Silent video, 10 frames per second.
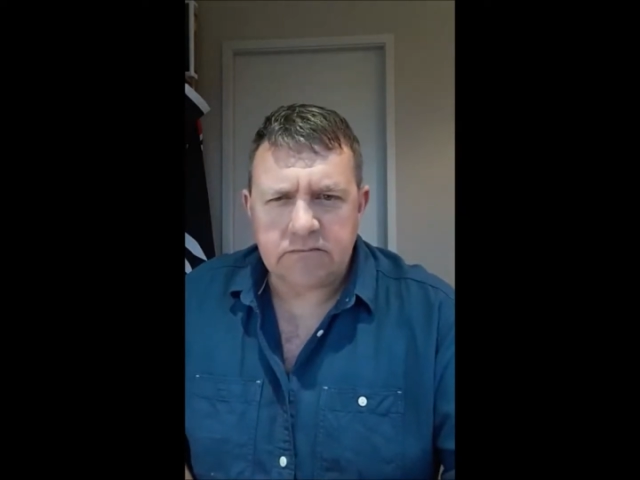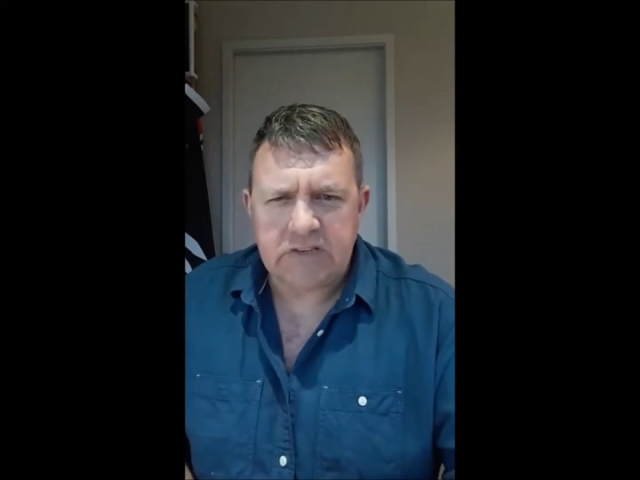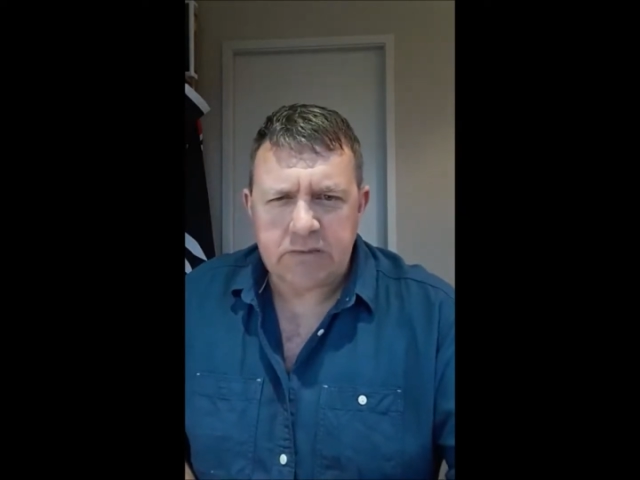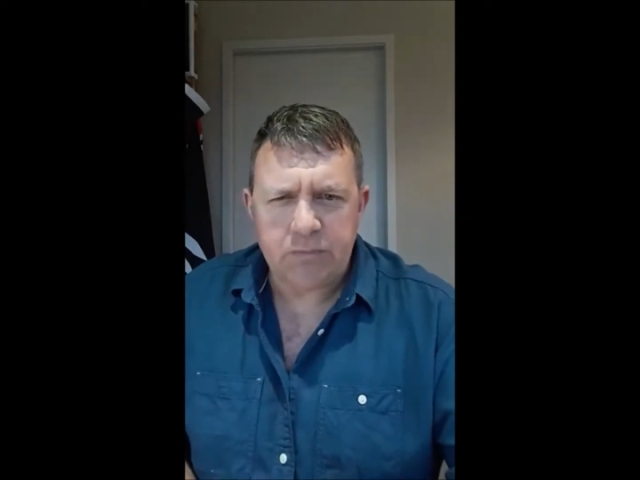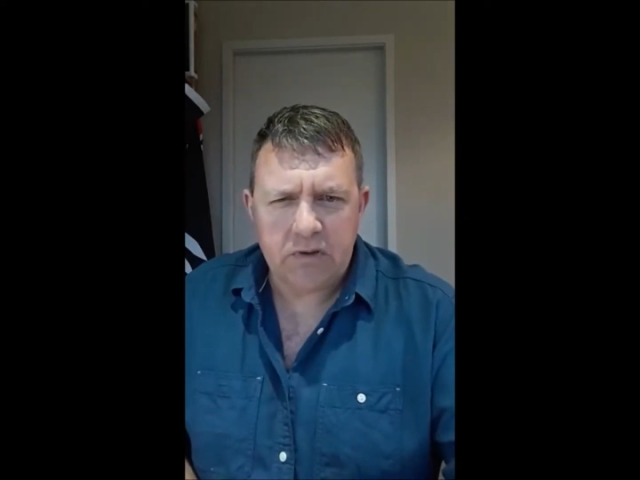
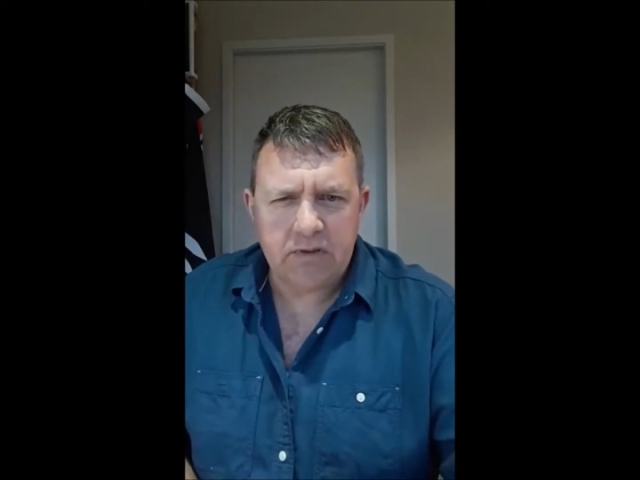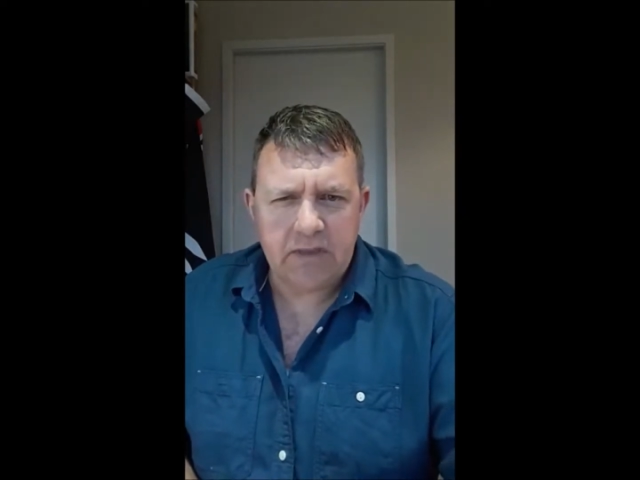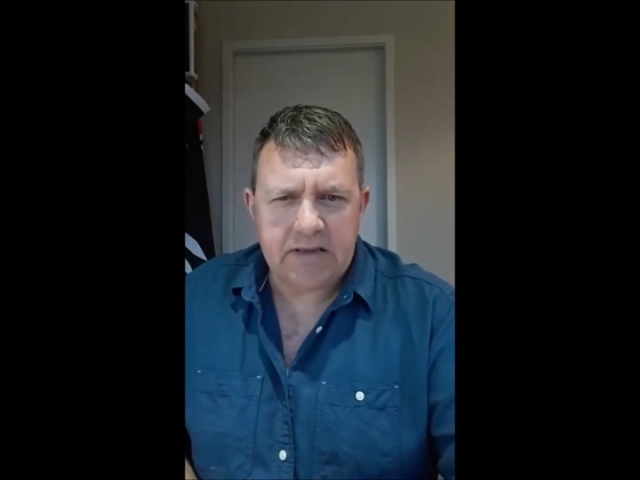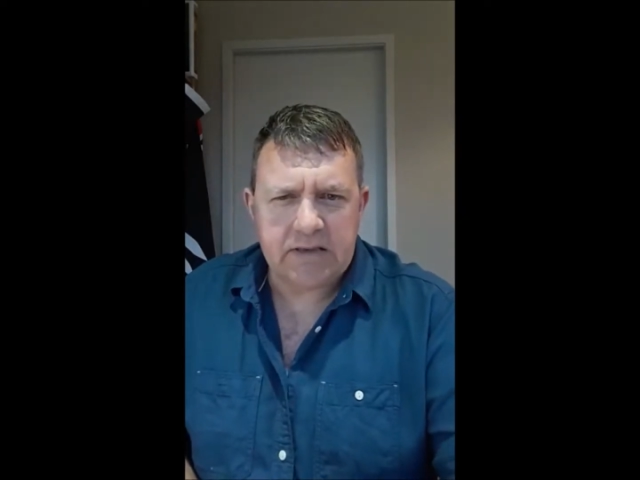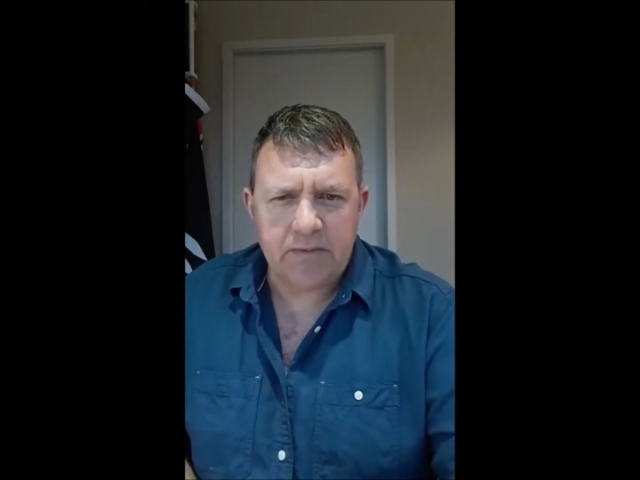Just put
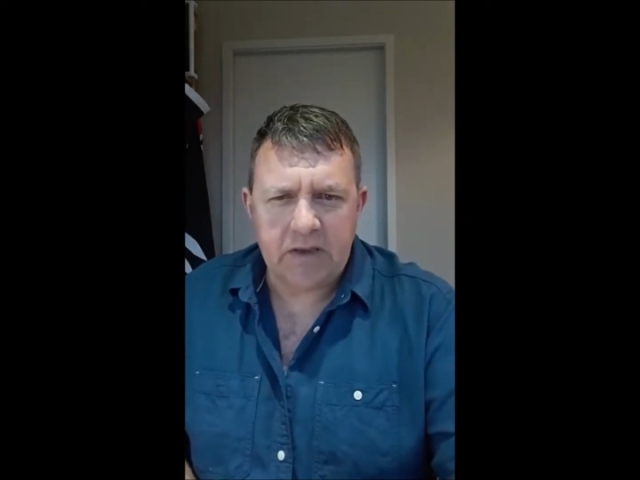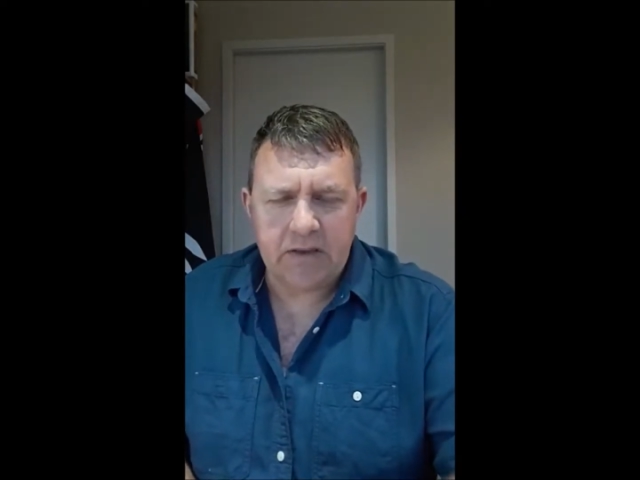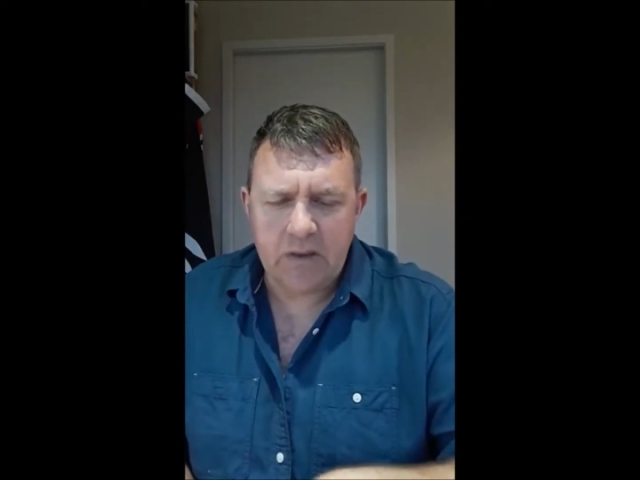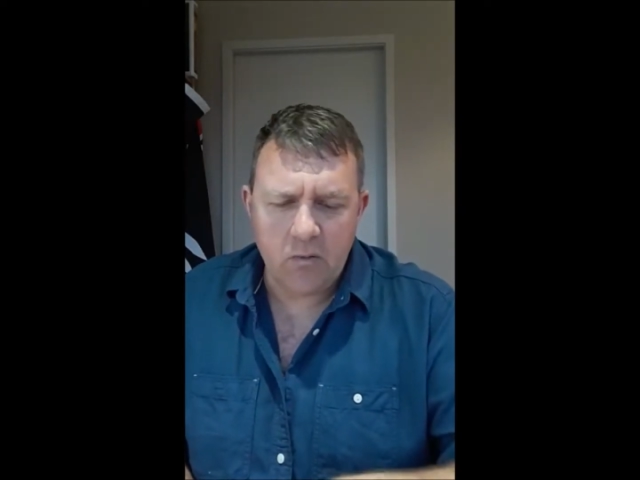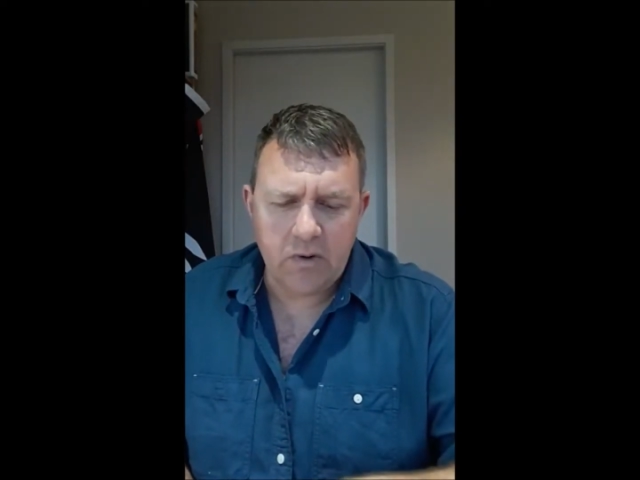that something
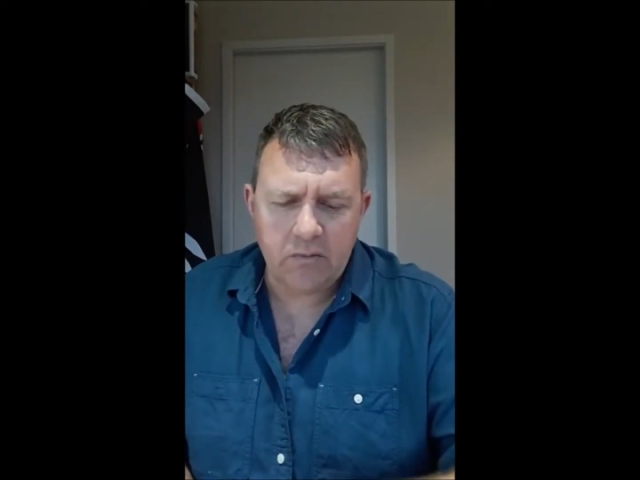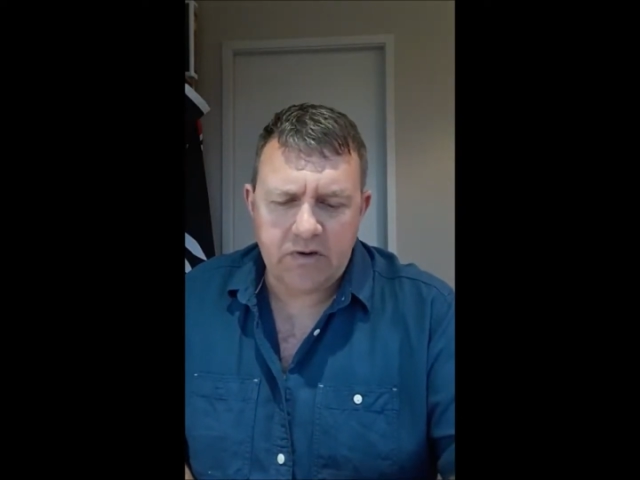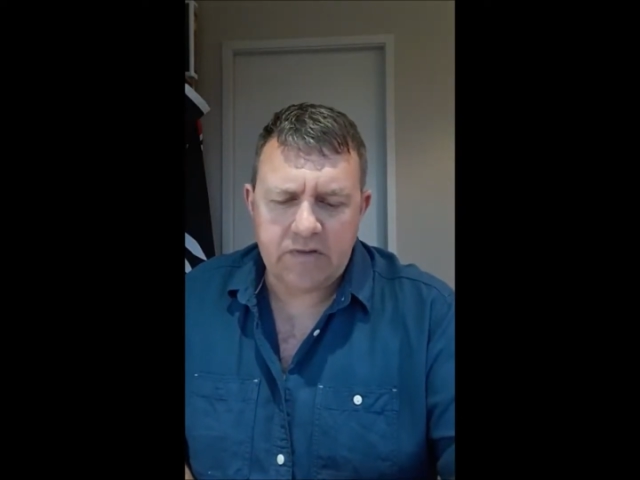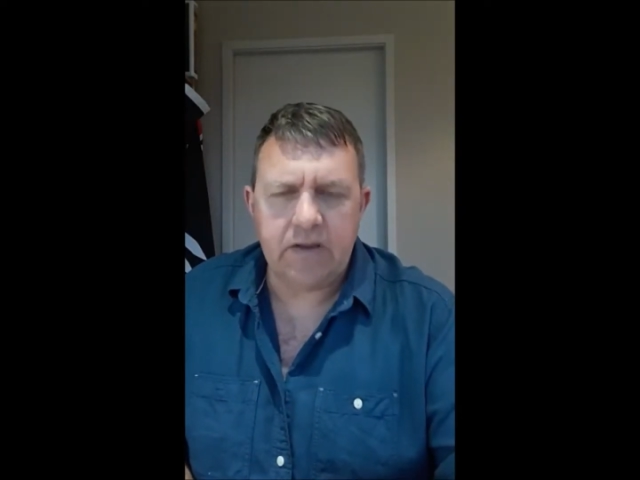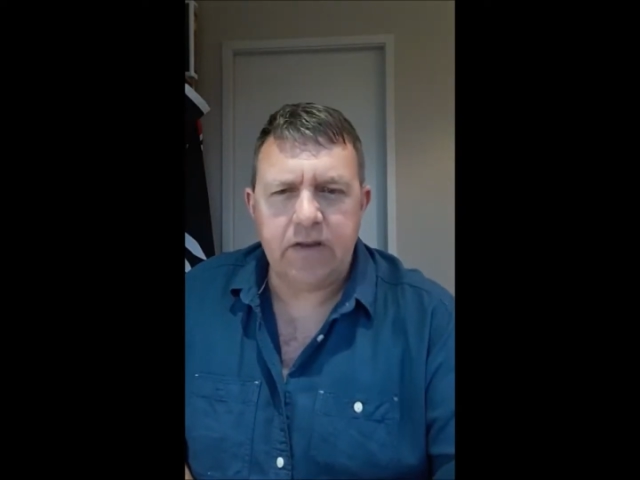in there when
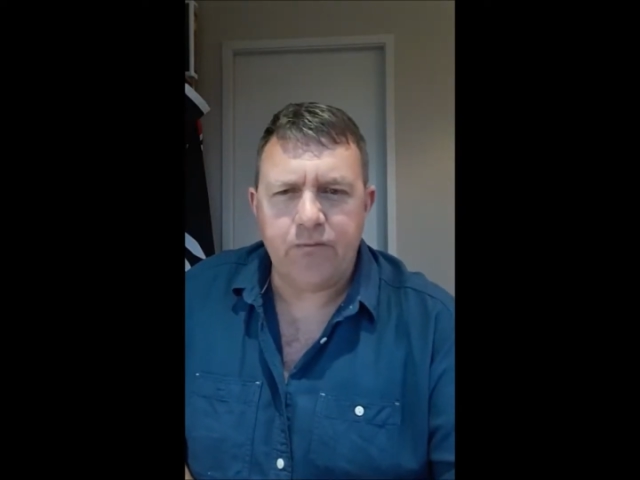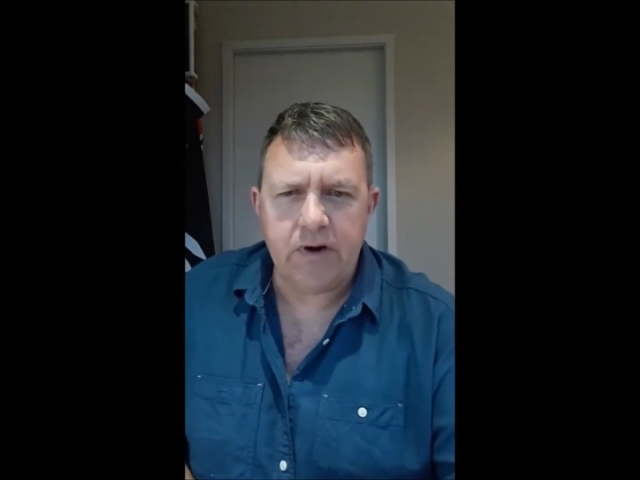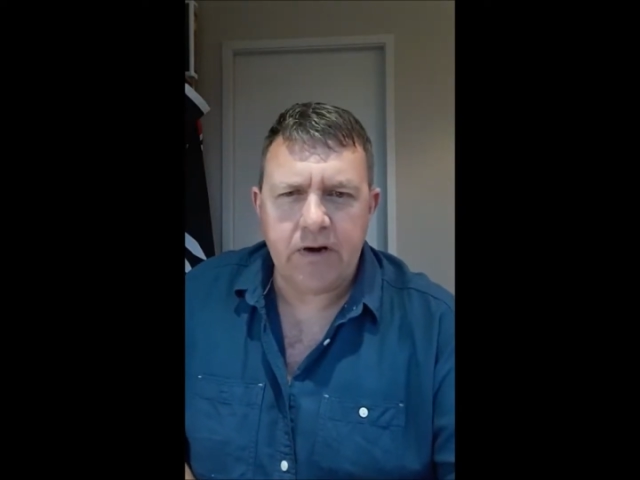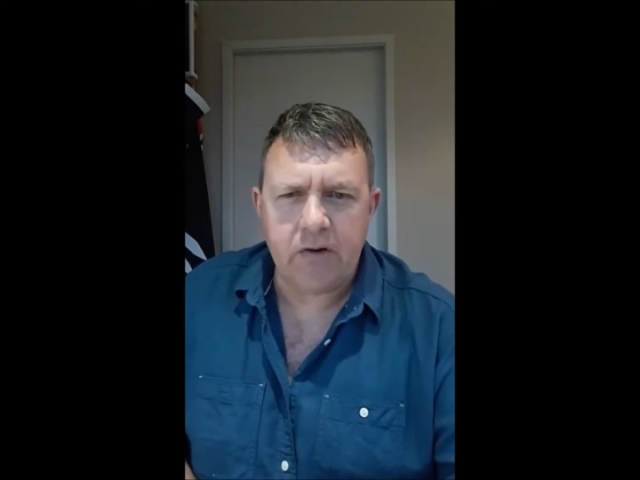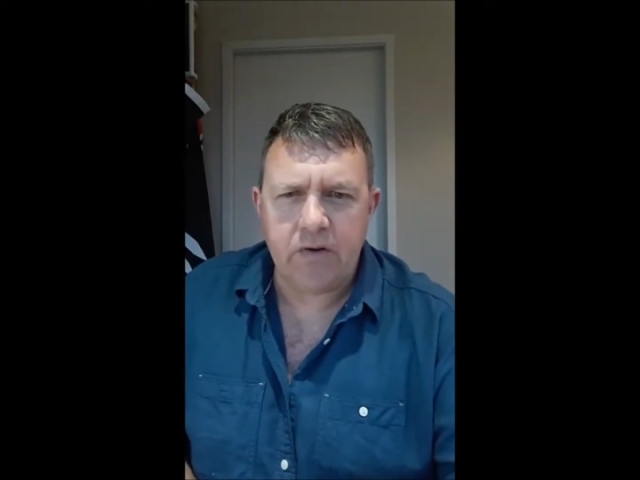you send the
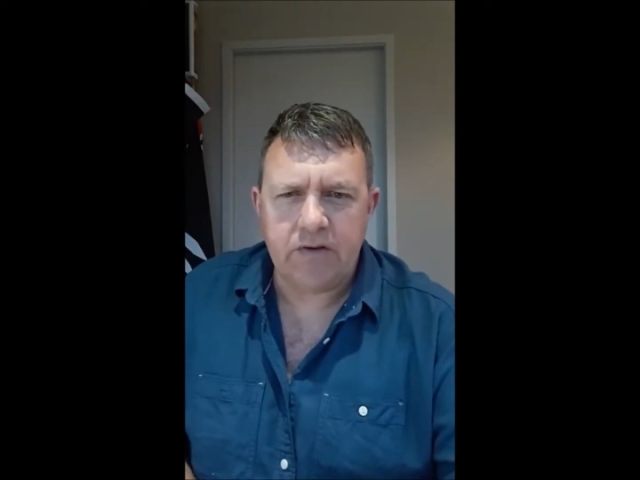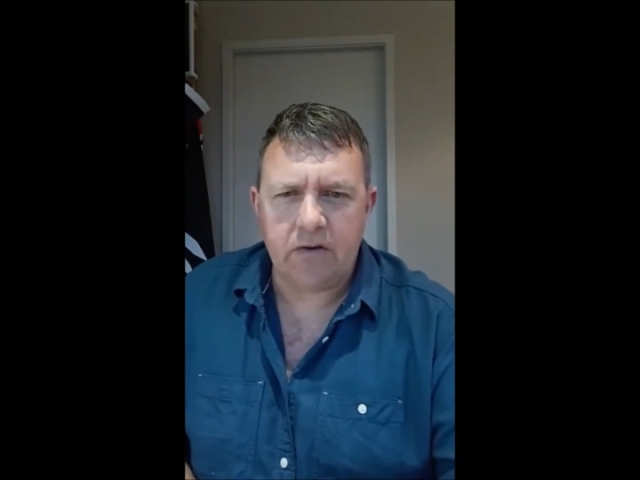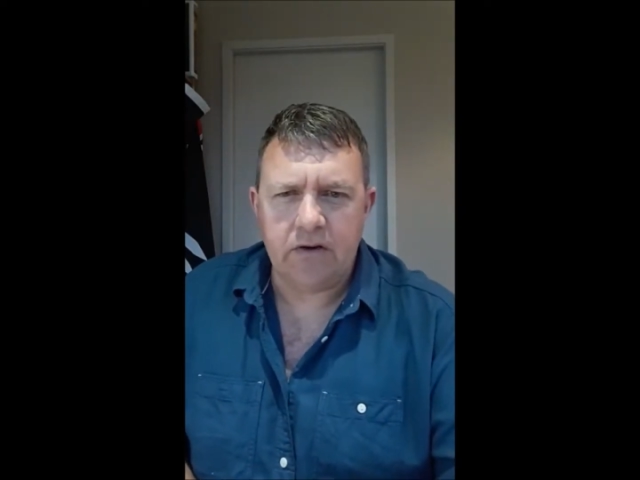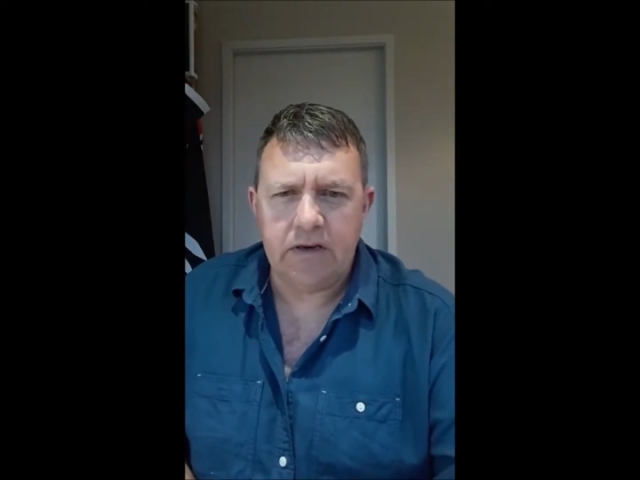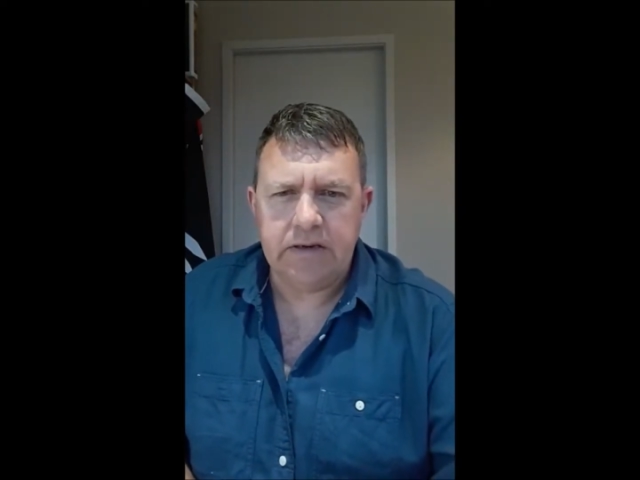friend request
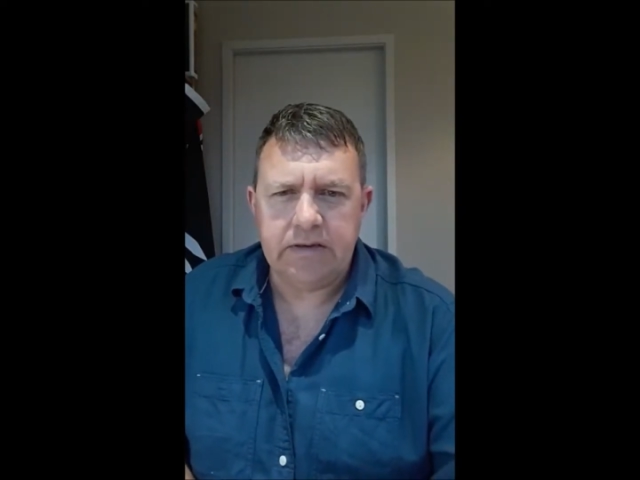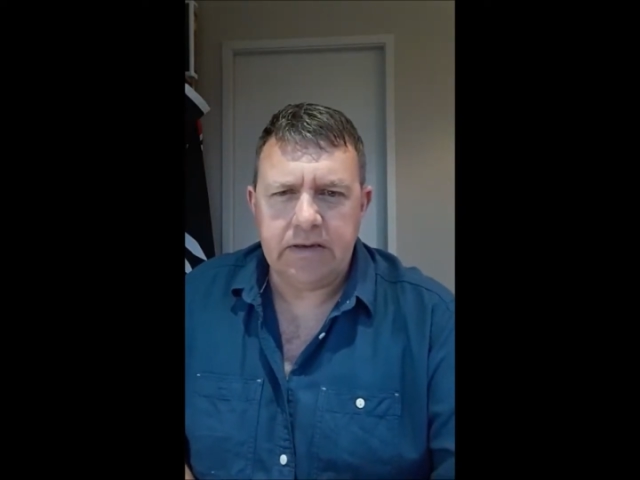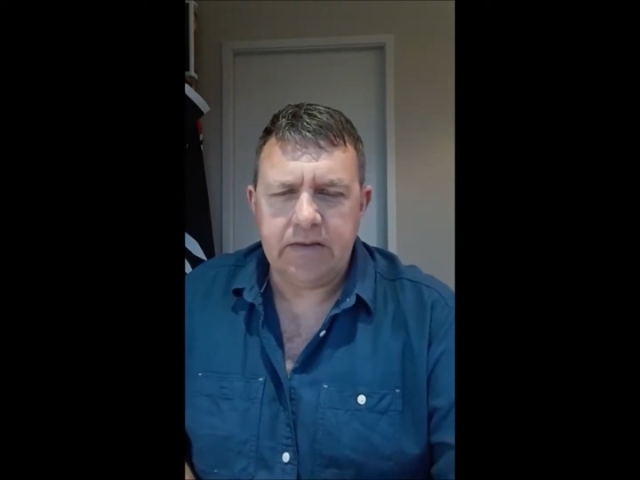on LinkedIn,